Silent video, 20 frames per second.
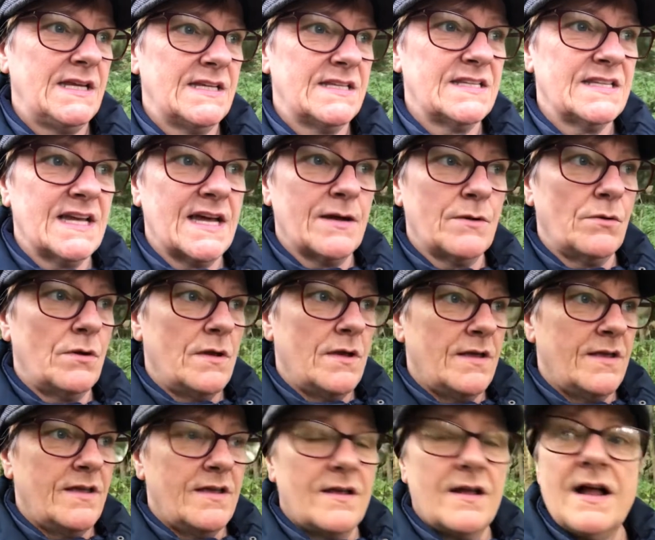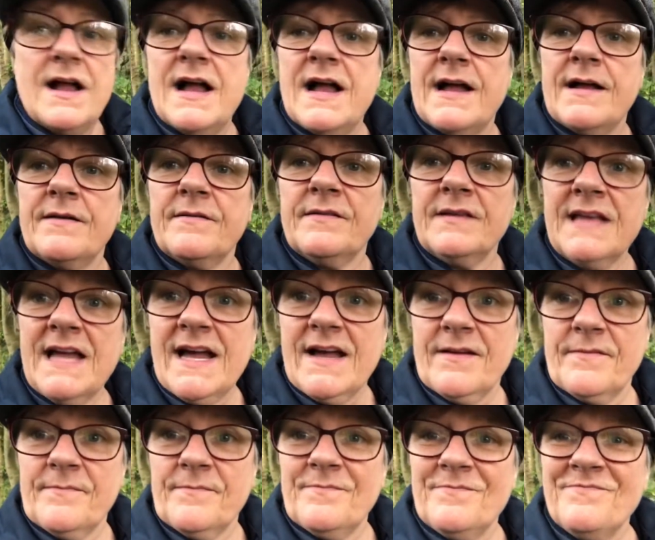So yeah,
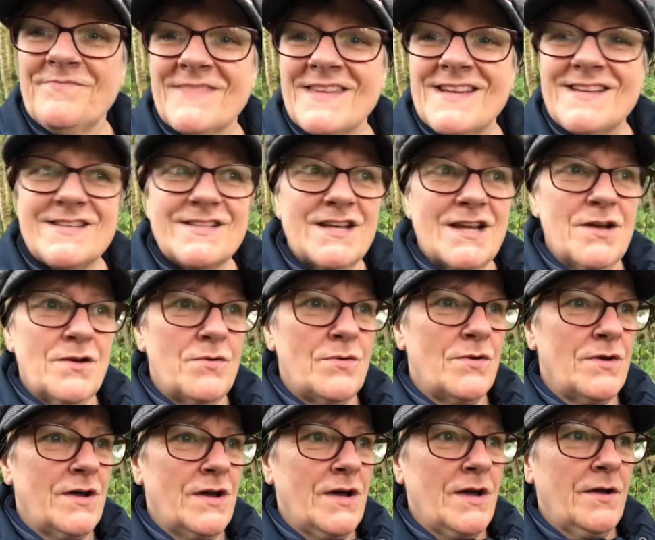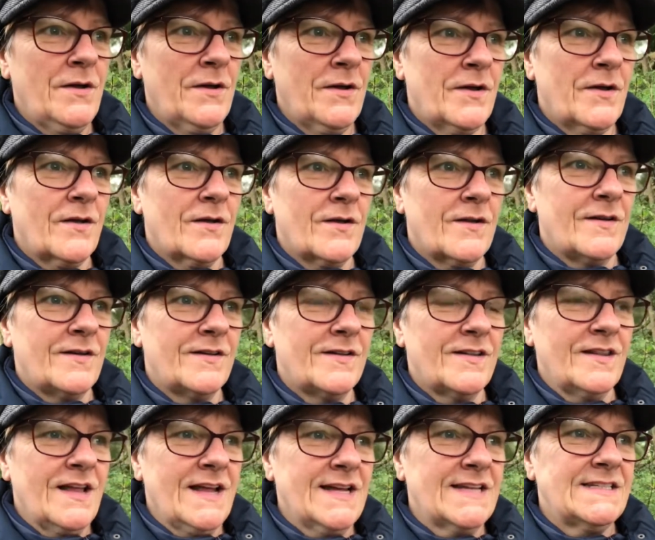so
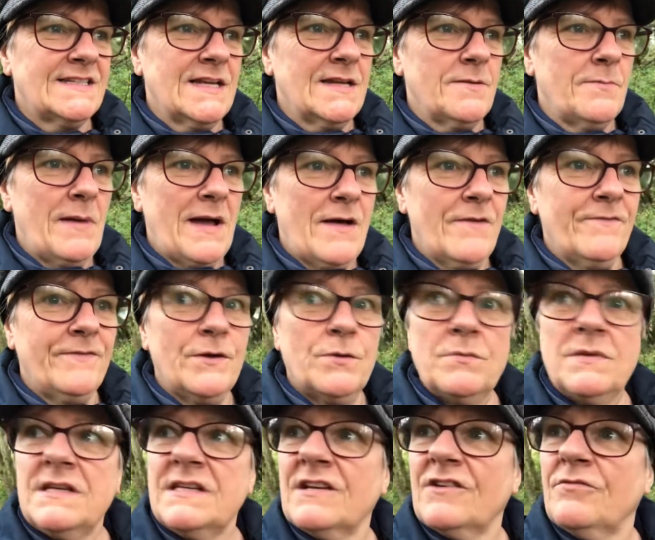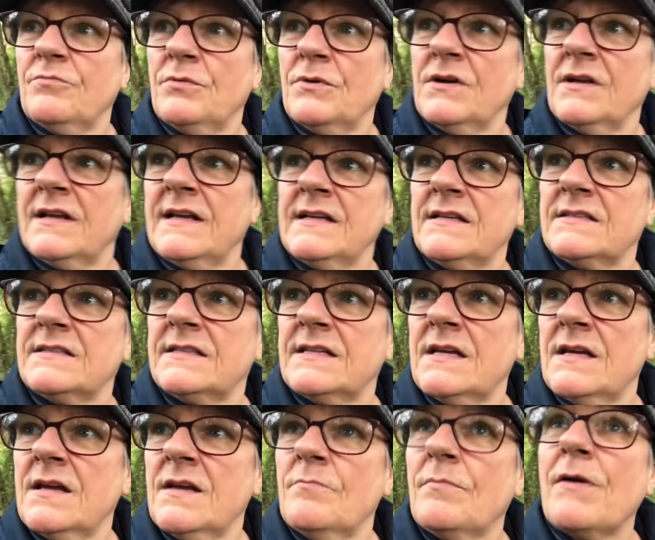like I said about filming yourself, but it's
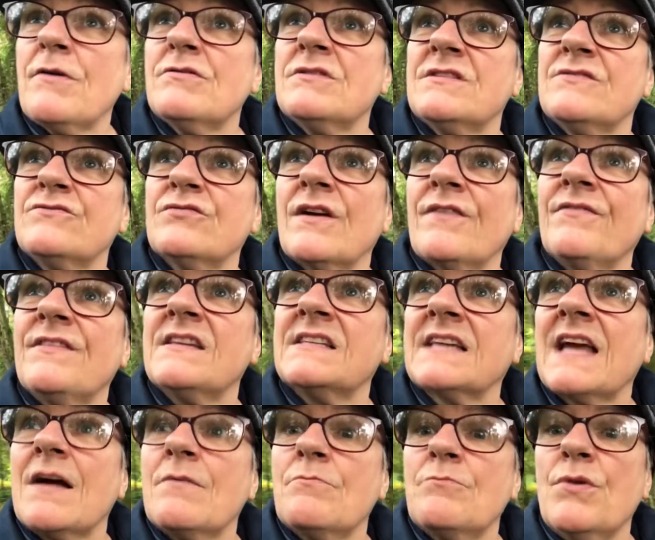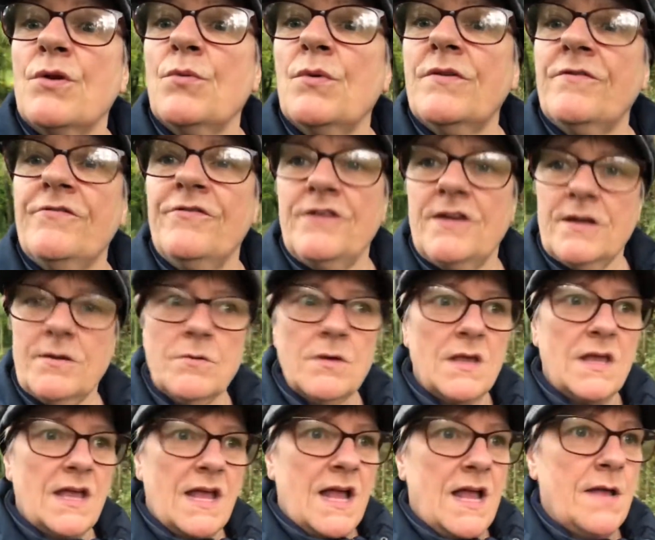imperative to have this camera with you.
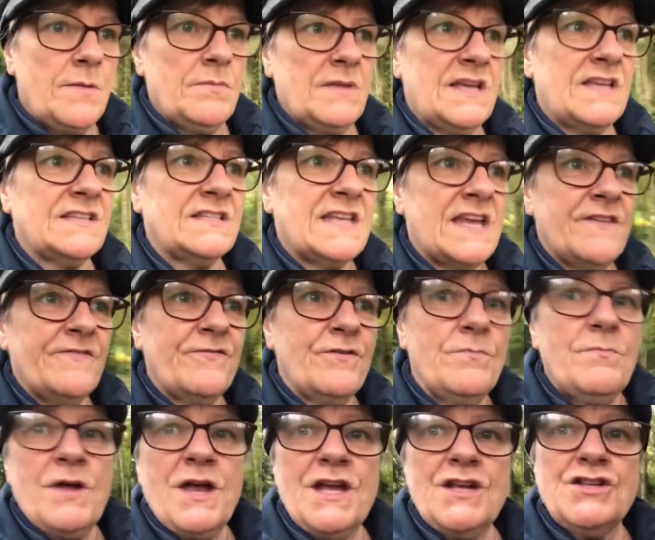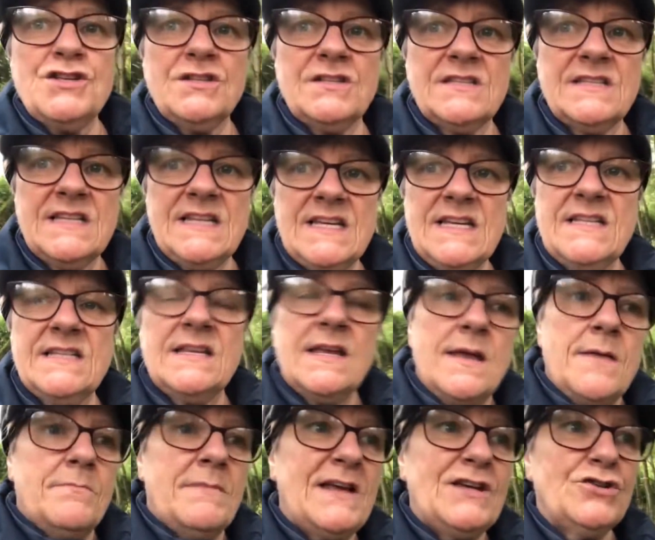It's there for emergencies.
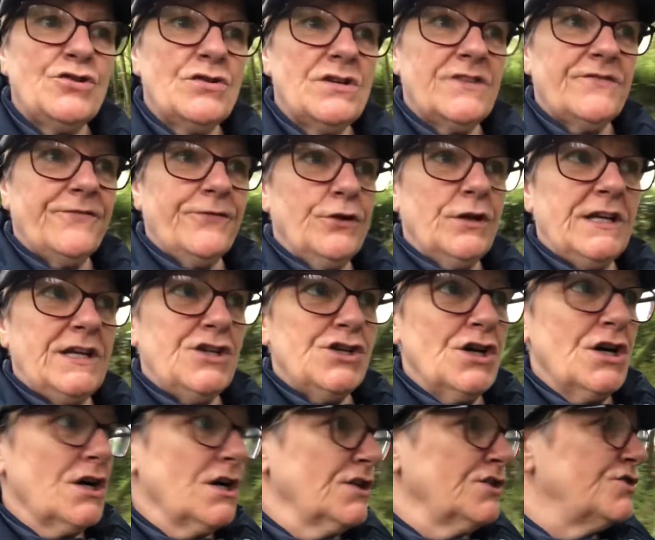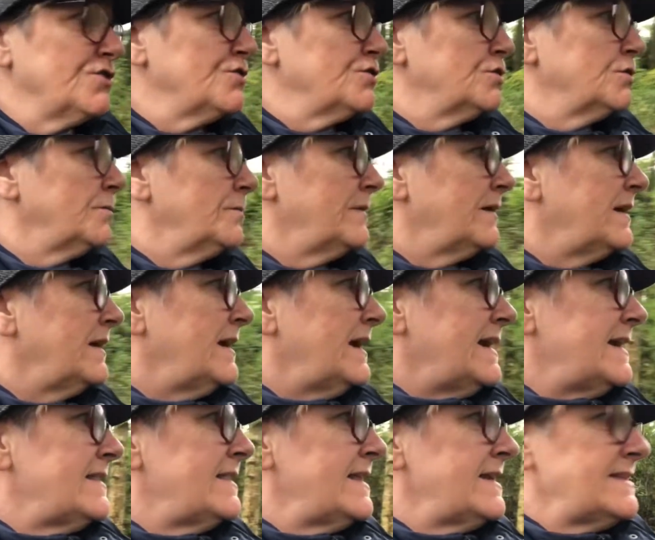Make sure it's fully charged up.
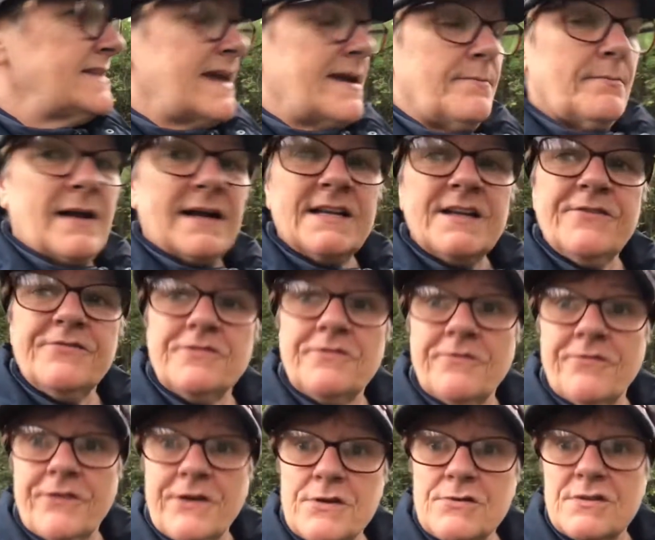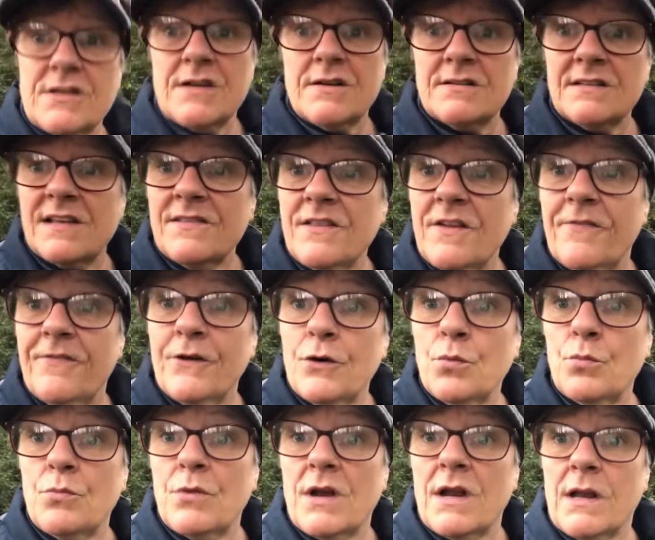They take magnificent photos and they
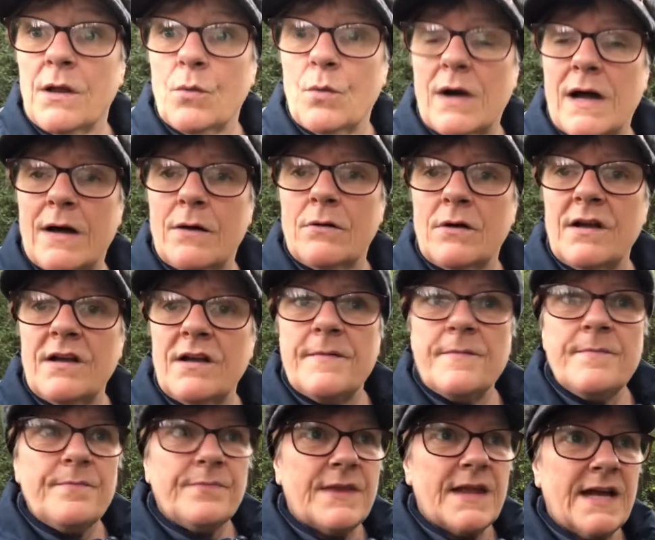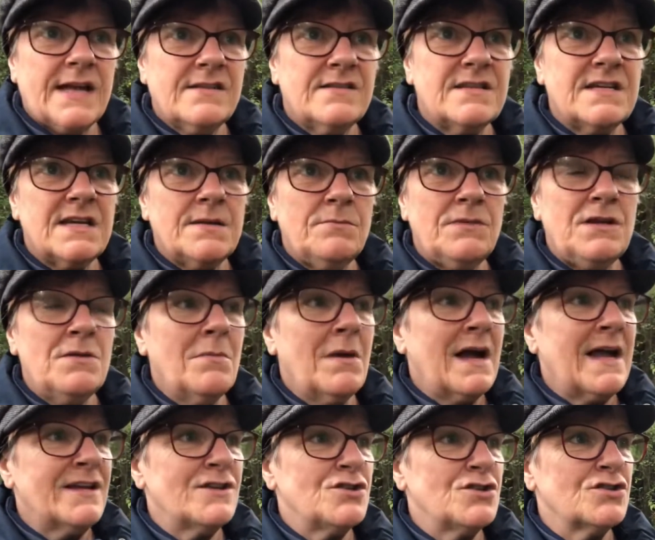film really well. And you
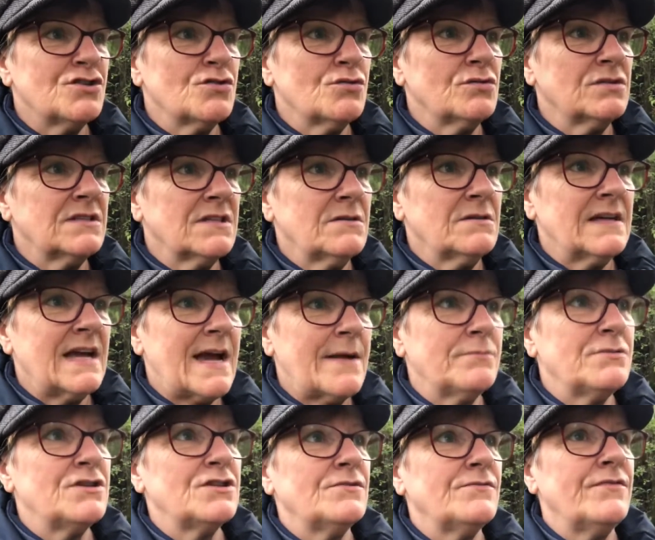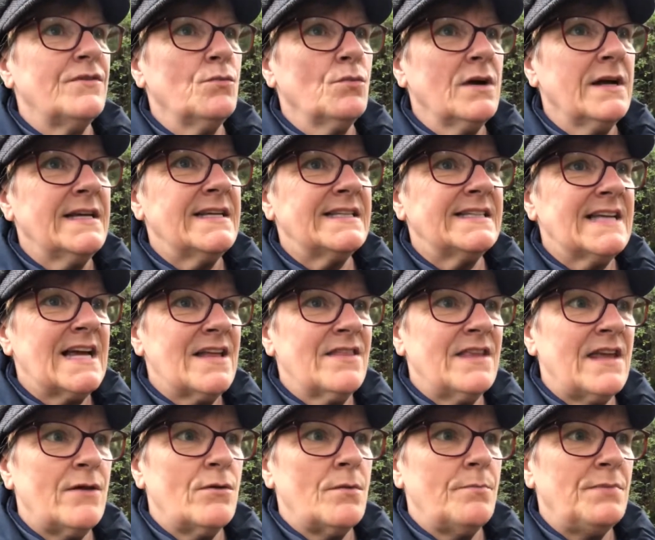might just also capture something while you're sat
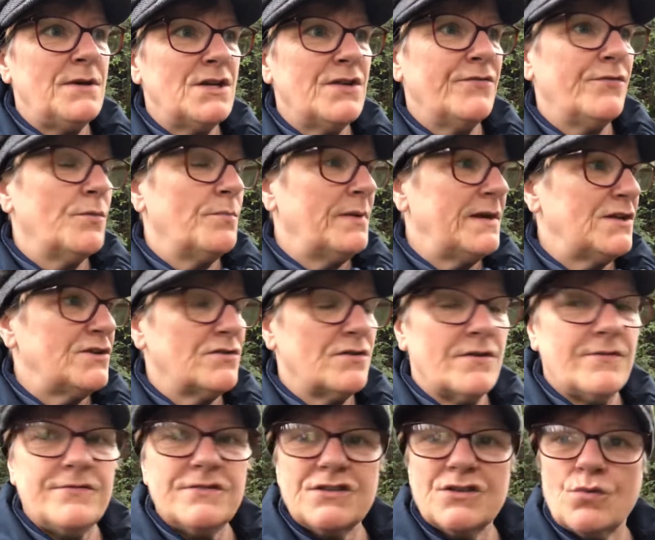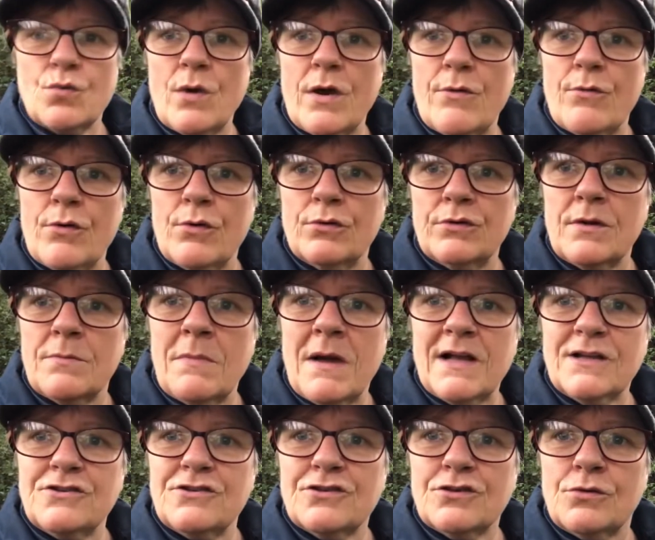there, a beautiful picture of a squirrel that
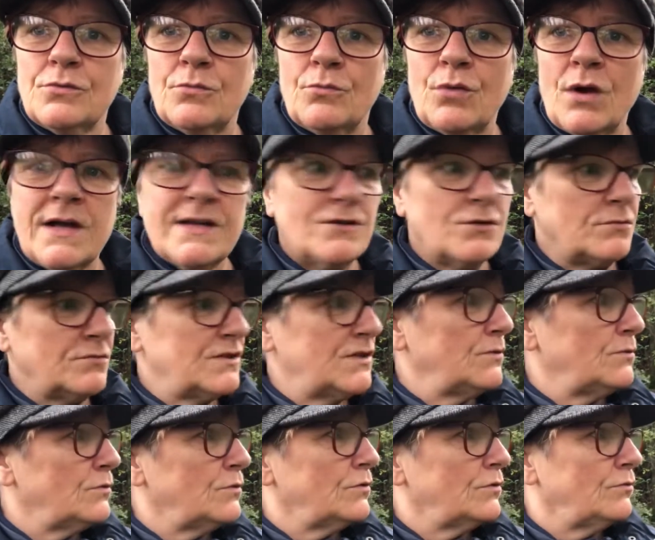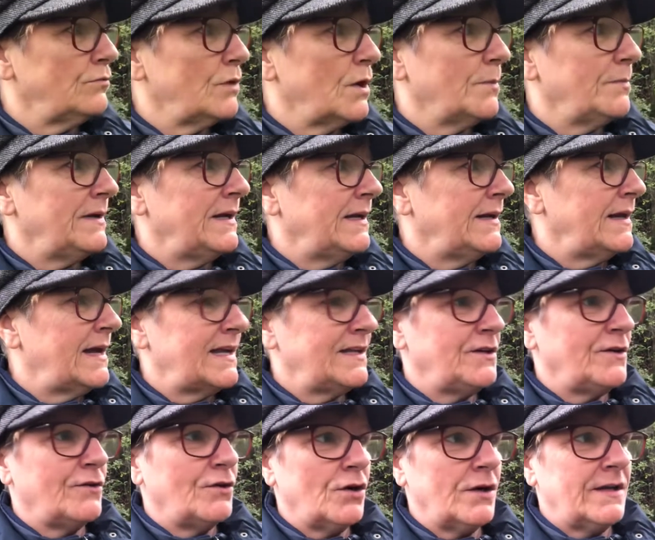might just come right up to you, or a robin, and
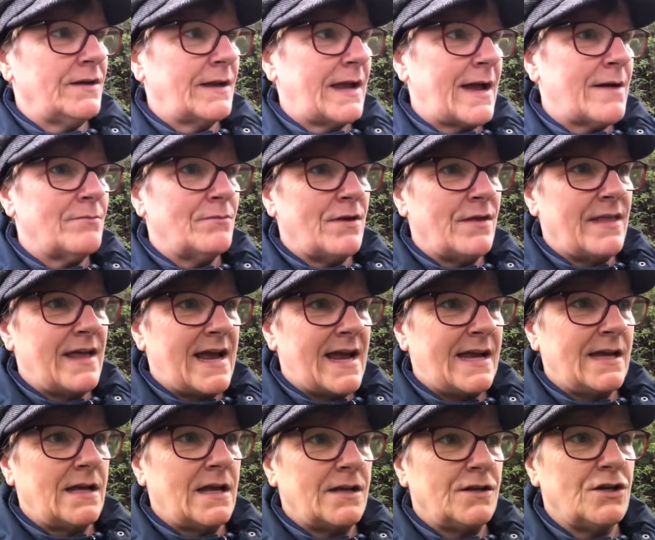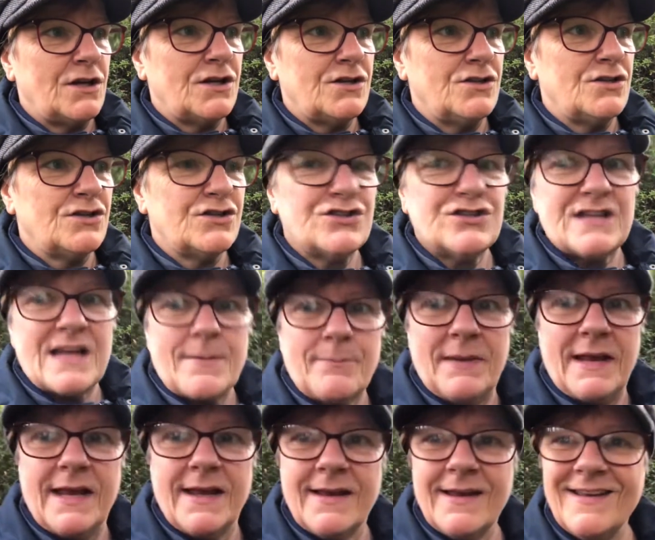you've got your camera there and you can just
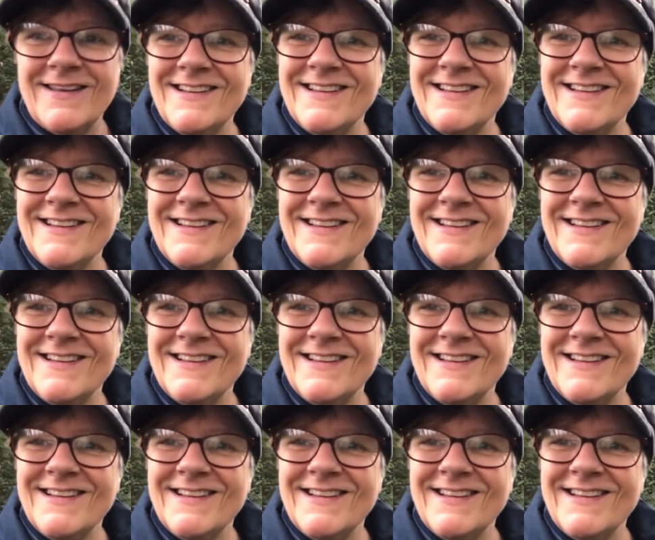snap it.